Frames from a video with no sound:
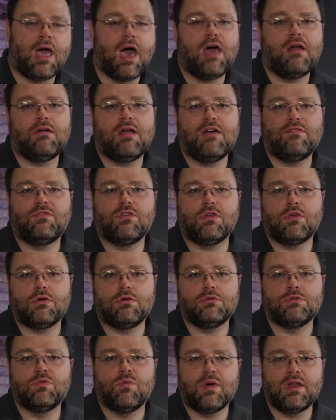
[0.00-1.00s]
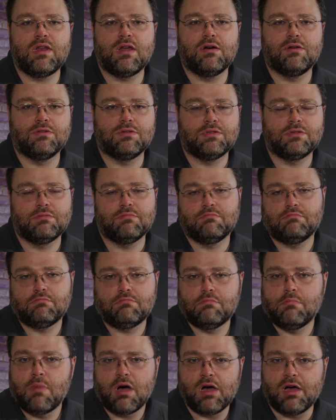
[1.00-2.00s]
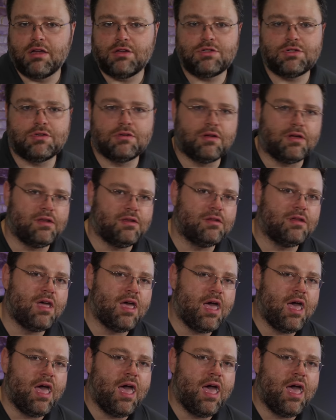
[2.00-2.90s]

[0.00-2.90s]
I don't have to use Windows much, and